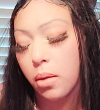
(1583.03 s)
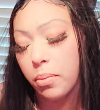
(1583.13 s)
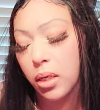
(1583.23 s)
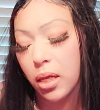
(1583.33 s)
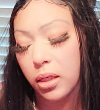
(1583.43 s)

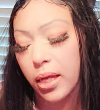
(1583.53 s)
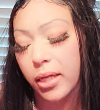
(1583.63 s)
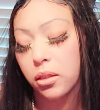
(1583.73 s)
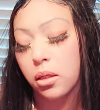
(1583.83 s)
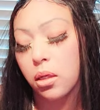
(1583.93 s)
But
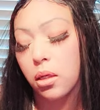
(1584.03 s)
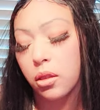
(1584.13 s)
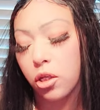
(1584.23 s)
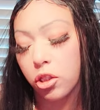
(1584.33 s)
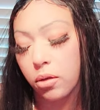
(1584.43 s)
nonetheless,
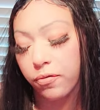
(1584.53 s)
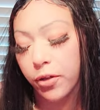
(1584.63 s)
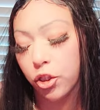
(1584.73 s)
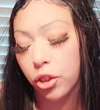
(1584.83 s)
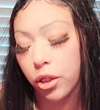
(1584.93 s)
there's
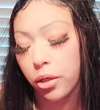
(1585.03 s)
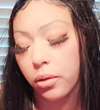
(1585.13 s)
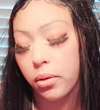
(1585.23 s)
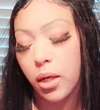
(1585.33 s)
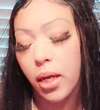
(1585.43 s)
confliction
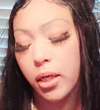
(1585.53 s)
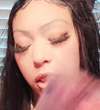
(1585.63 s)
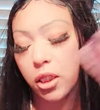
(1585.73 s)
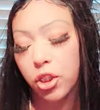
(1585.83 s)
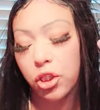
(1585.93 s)
here and
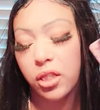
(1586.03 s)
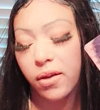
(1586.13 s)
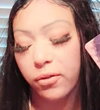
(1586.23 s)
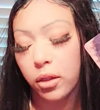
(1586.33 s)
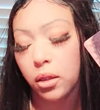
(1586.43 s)
decisions
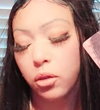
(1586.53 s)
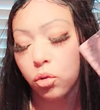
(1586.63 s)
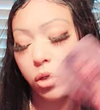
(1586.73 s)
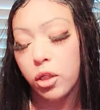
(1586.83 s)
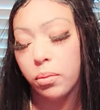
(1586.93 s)
definitely
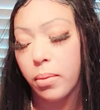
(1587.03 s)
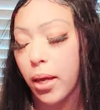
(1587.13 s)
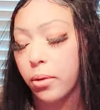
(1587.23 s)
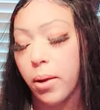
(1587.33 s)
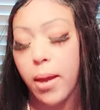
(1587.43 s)
do need to be
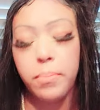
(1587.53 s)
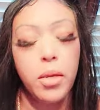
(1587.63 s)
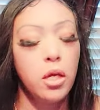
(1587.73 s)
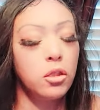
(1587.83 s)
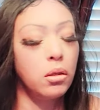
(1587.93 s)
made, okay?
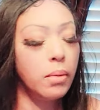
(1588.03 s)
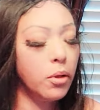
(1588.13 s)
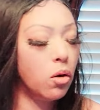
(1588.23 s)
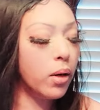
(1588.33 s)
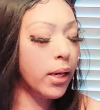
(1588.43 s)
So let
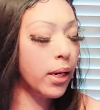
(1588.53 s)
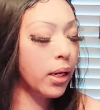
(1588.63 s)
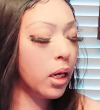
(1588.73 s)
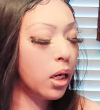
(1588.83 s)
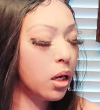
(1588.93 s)
me go
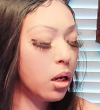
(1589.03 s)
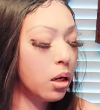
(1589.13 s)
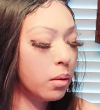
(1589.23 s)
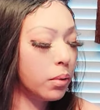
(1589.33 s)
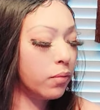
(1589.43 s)
ahead and
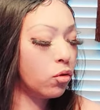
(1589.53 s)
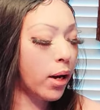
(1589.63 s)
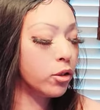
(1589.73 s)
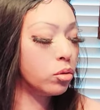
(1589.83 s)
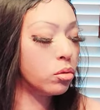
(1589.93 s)
um, give you
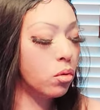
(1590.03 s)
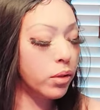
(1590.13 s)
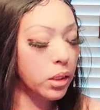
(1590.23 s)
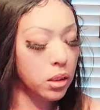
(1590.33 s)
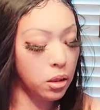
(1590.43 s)
guys who's on
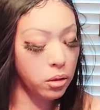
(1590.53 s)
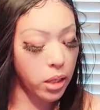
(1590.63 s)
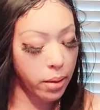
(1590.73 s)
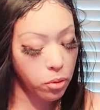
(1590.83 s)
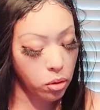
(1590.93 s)
this here
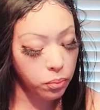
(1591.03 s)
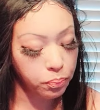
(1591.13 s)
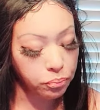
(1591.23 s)
table.